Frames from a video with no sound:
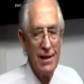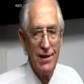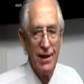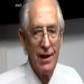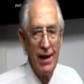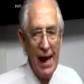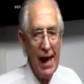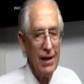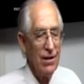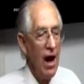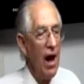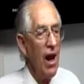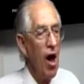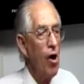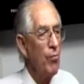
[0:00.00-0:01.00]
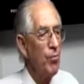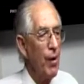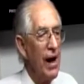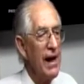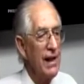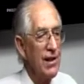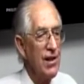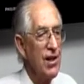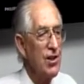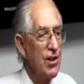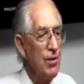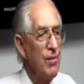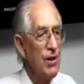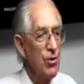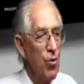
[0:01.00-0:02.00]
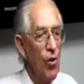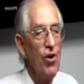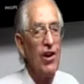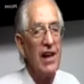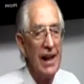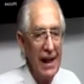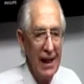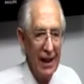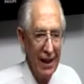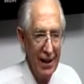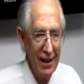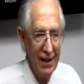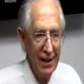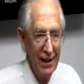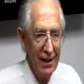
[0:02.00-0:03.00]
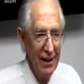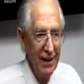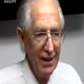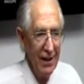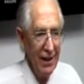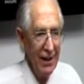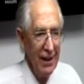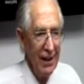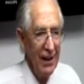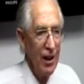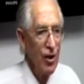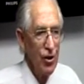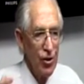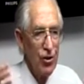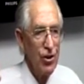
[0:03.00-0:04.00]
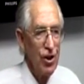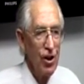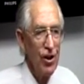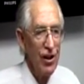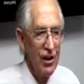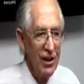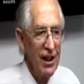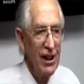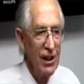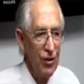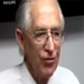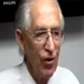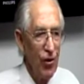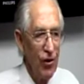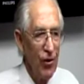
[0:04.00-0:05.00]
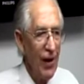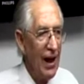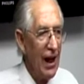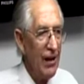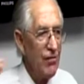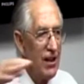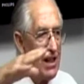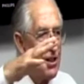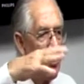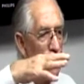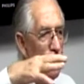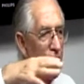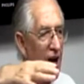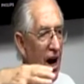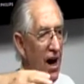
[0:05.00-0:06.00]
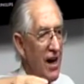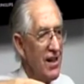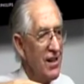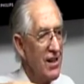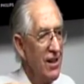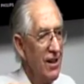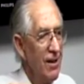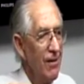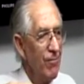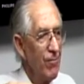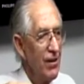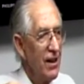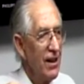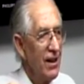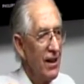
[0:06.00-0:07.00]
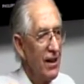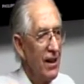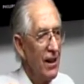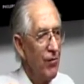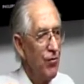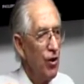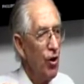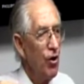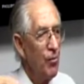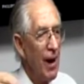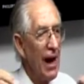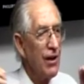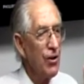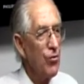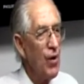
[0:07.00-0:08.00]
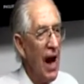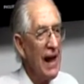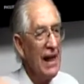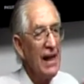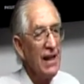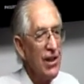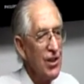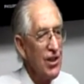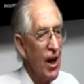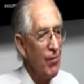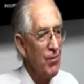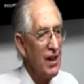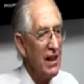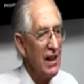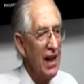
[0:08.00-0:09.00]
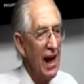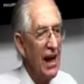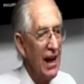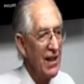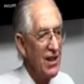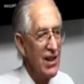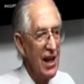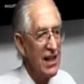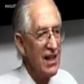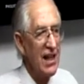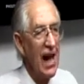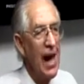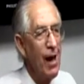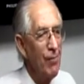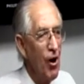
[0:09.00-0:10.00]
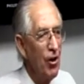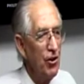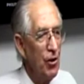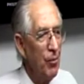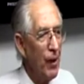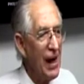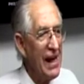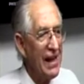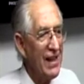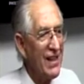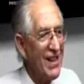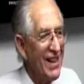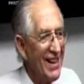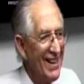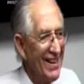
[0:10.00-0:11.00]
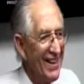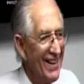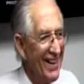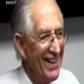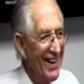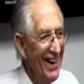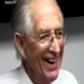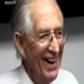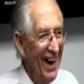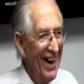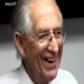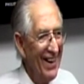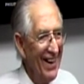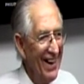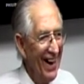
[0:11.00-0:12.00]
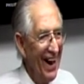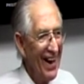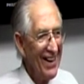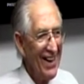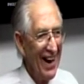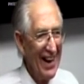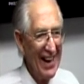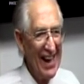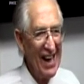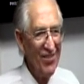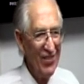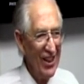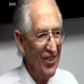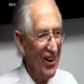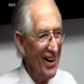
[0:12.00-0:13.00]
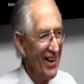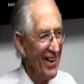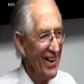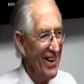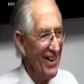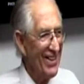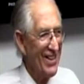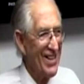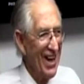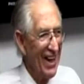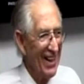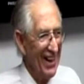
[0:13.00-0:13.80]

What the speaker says: say anti-lock brake system is working, it'll do certain things for you. I love these new cars that if you're about to run into something, they slam on your brakes. I gotta get me one of those.